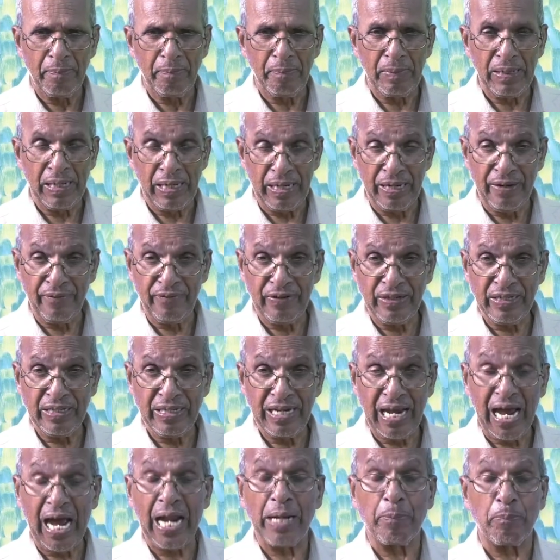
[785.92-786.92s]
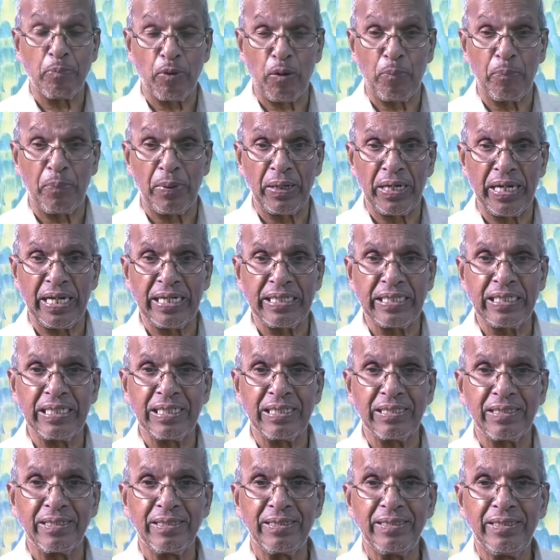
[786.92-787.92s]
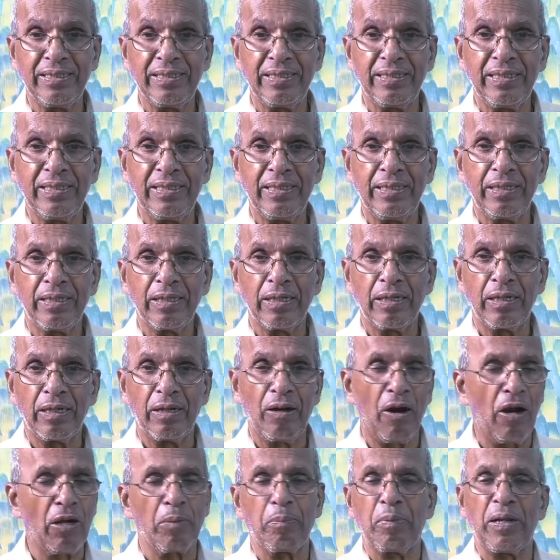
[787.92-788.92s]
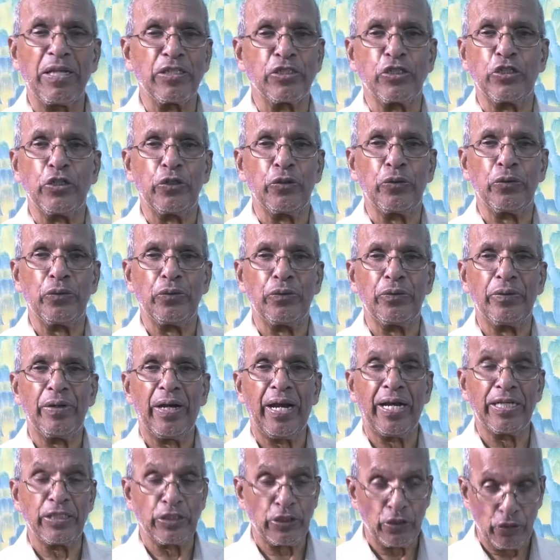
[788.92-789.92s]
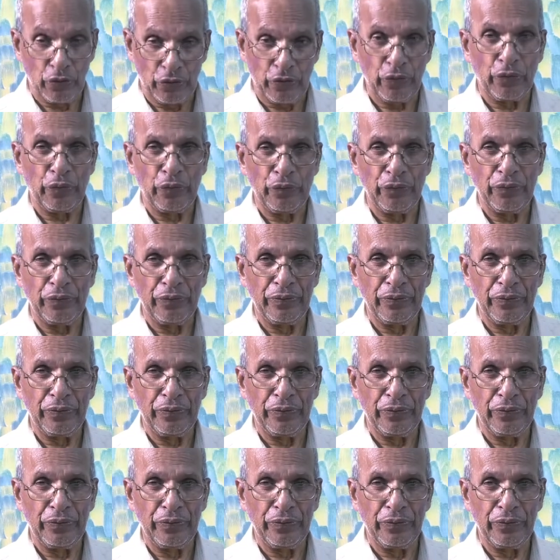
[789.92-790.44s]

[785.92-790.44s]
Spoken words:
Believe it and propagate it. God bless you as you do.